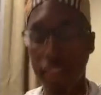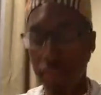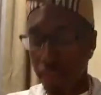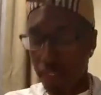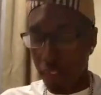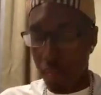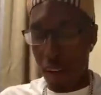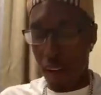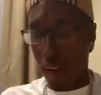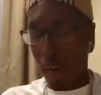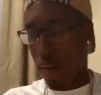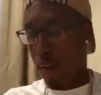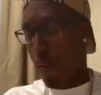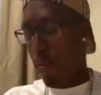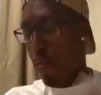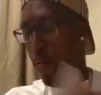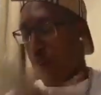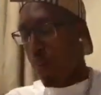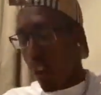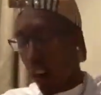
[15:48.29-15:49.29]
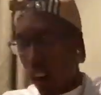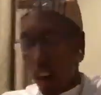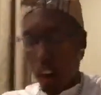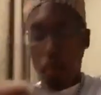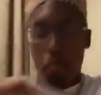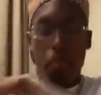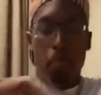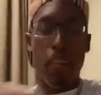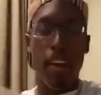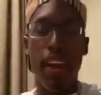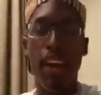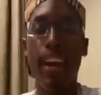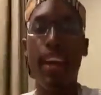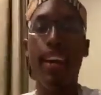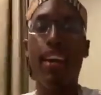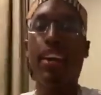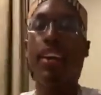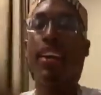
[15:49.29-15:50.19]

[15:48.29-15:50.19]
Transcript: Man, fuck, man.